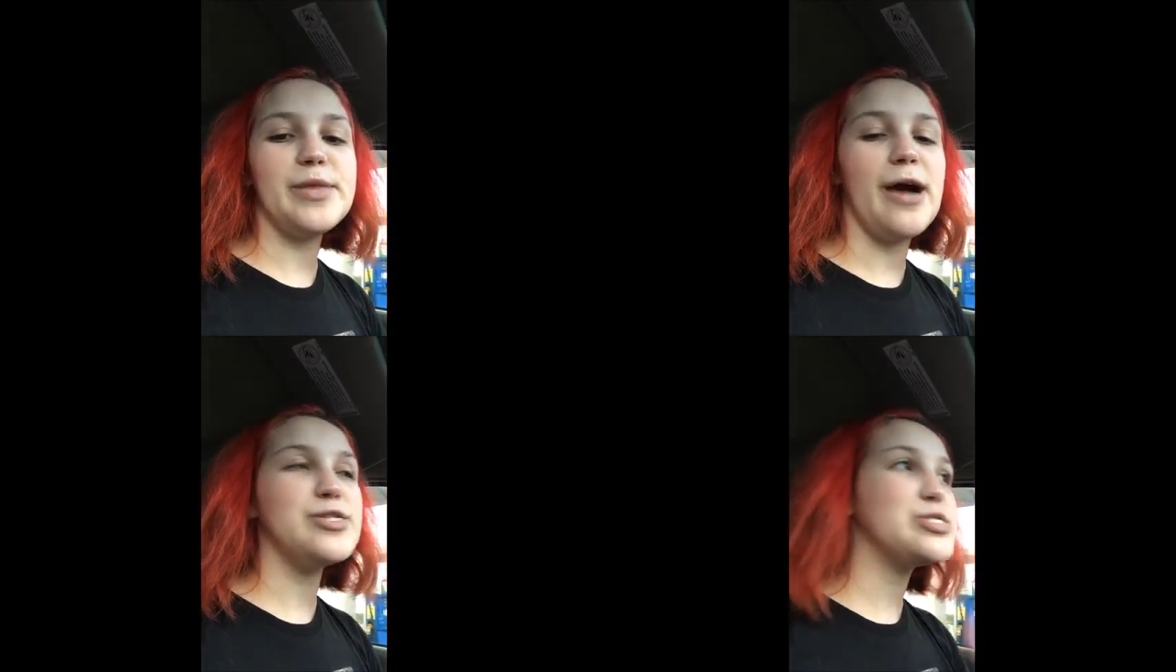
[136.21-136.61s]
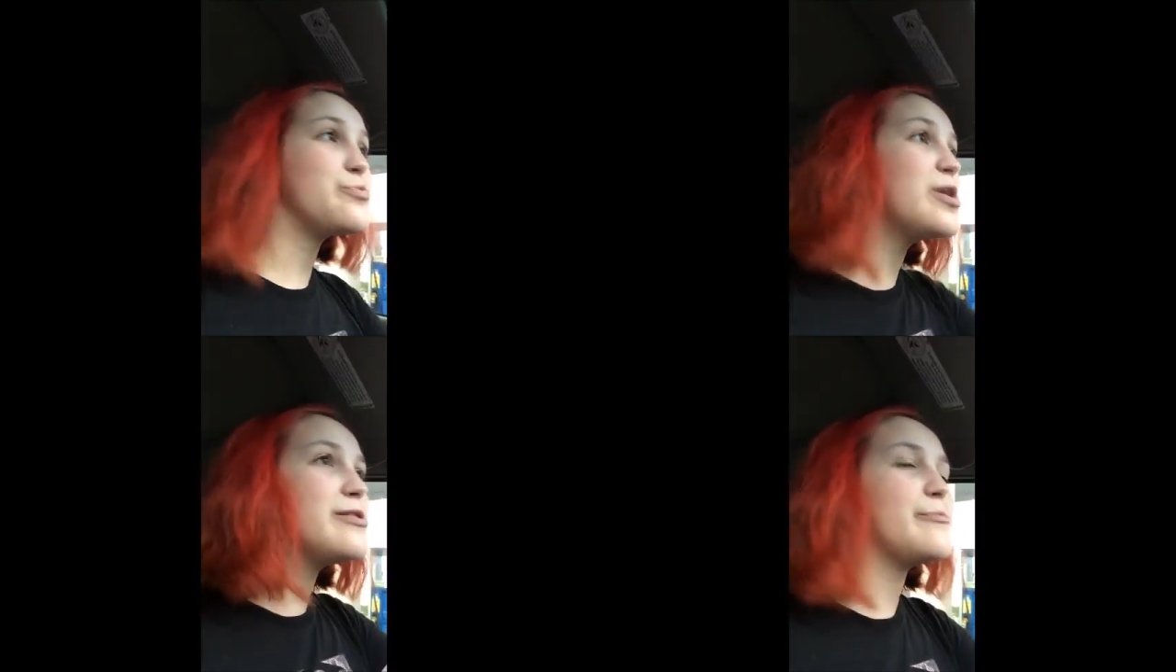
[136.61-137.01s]
I was
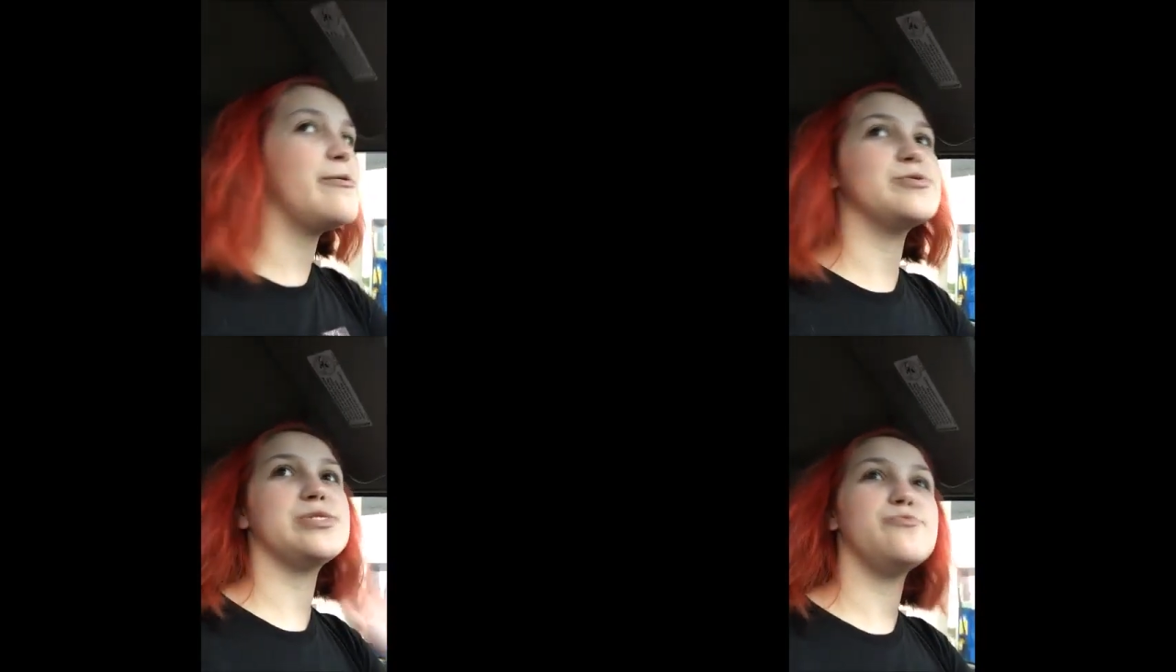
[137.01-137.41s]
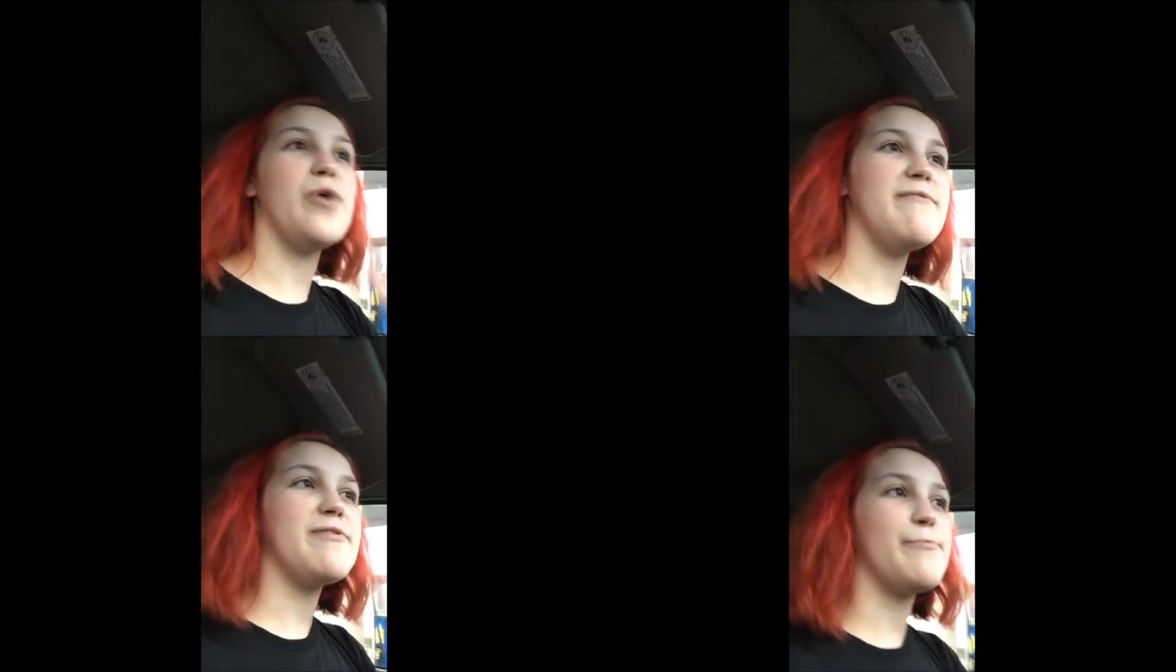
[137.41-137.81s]
just one of them I was
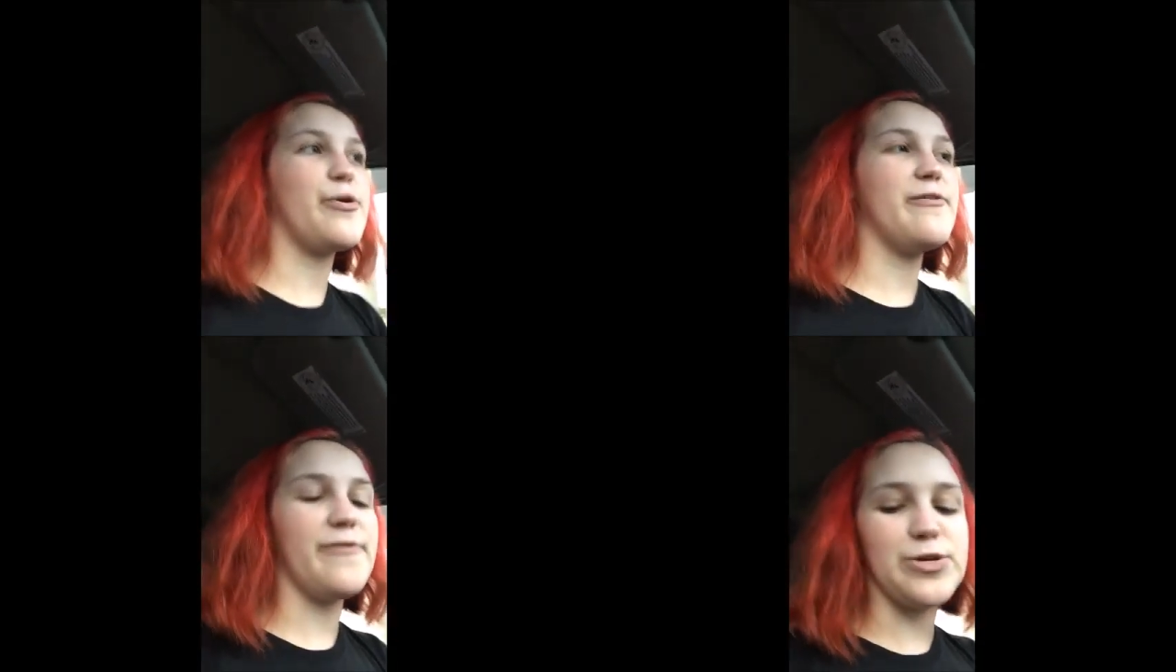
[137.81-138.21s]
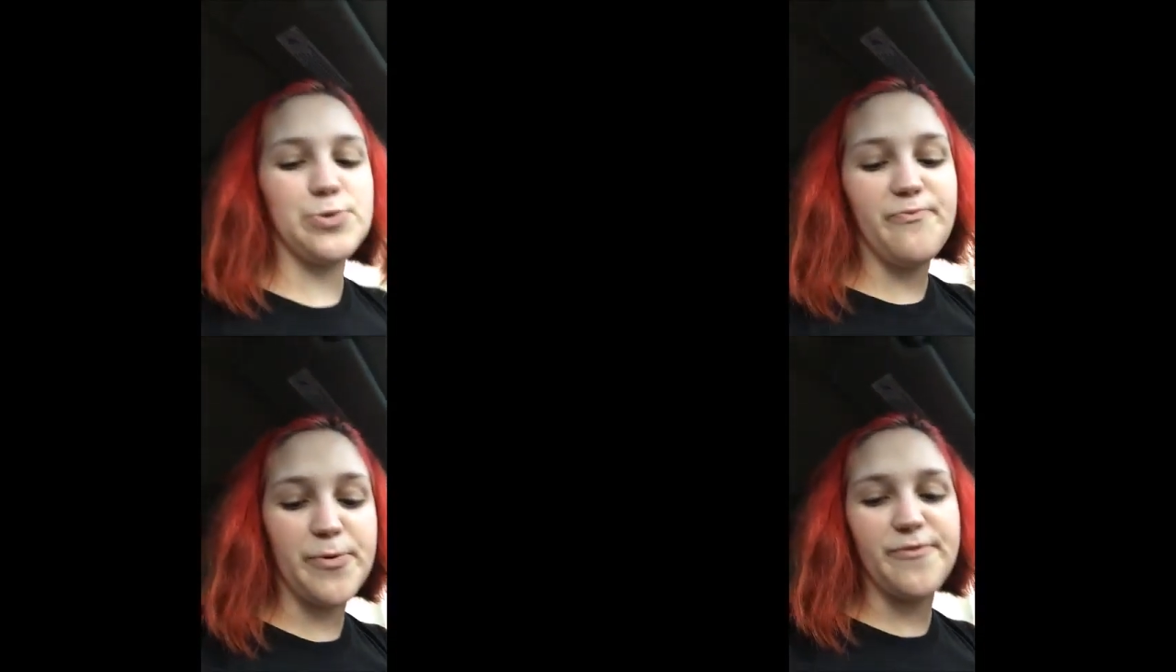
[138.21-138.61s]
waving
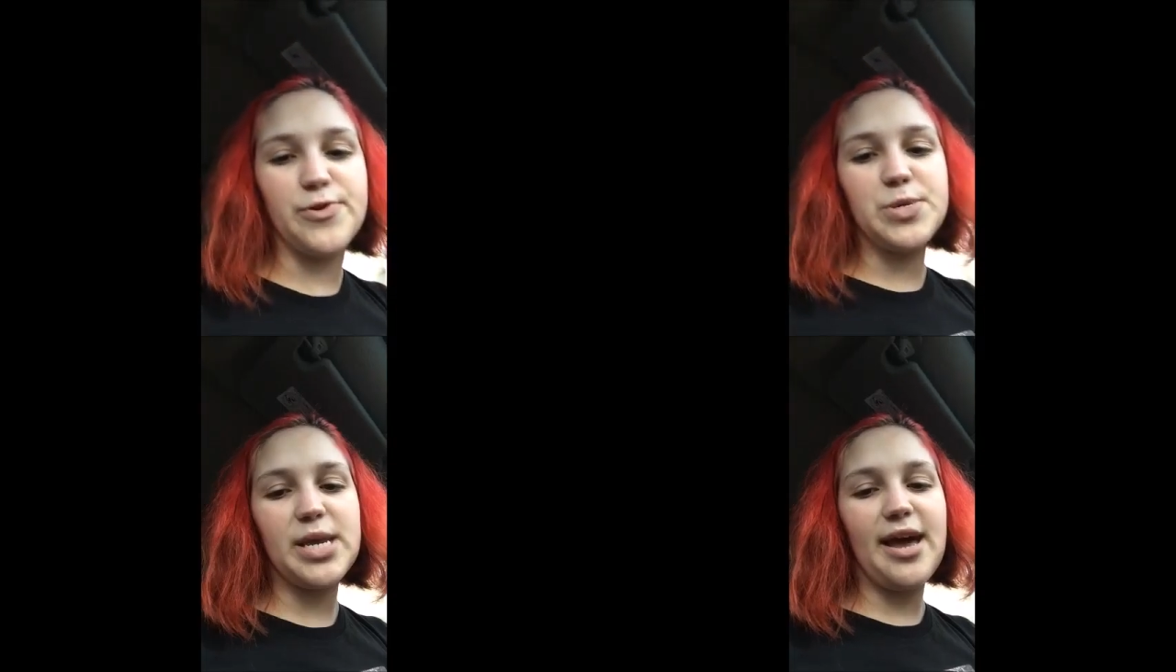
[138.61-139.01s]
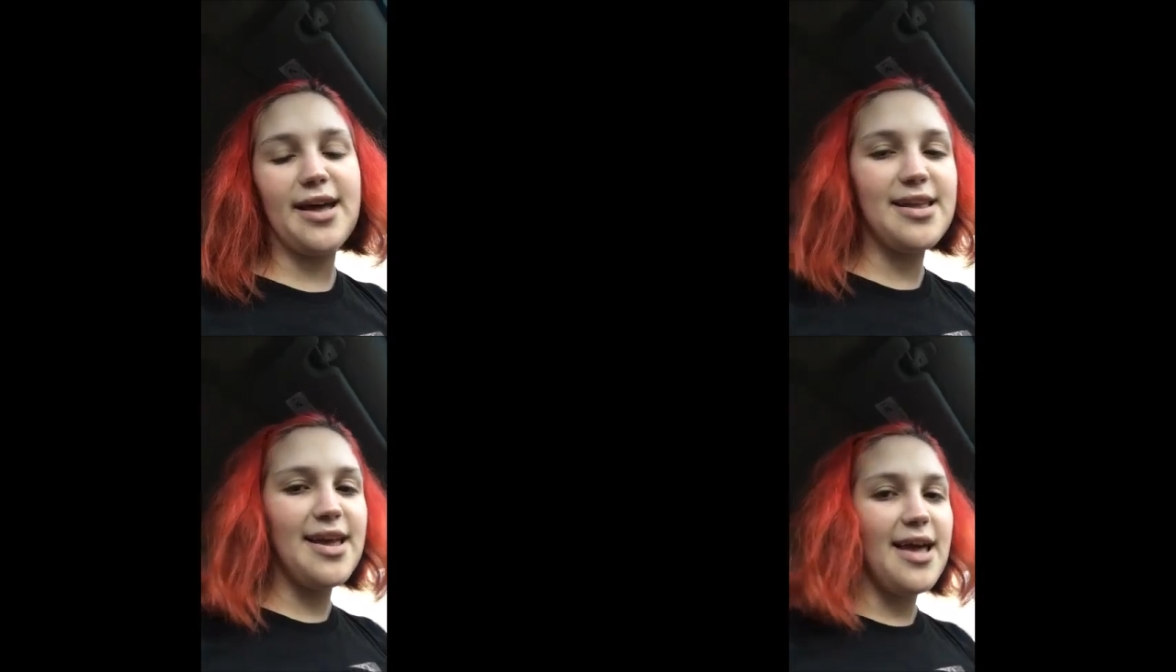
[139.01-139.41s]
profusely
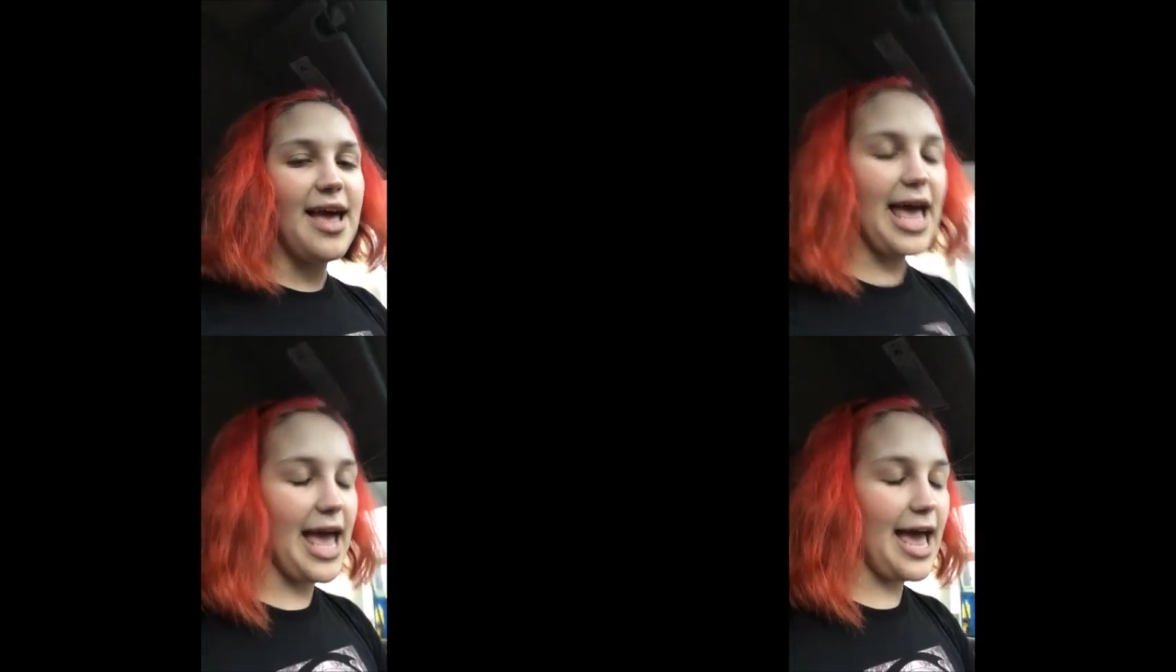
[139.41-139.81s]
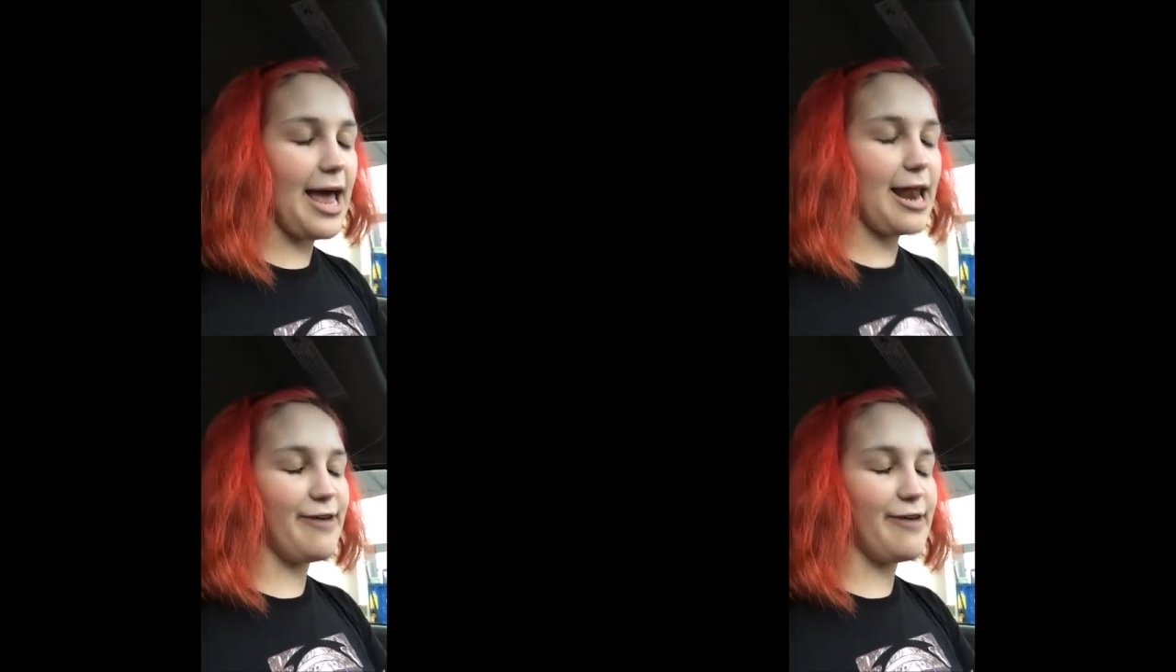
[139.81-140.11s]
at and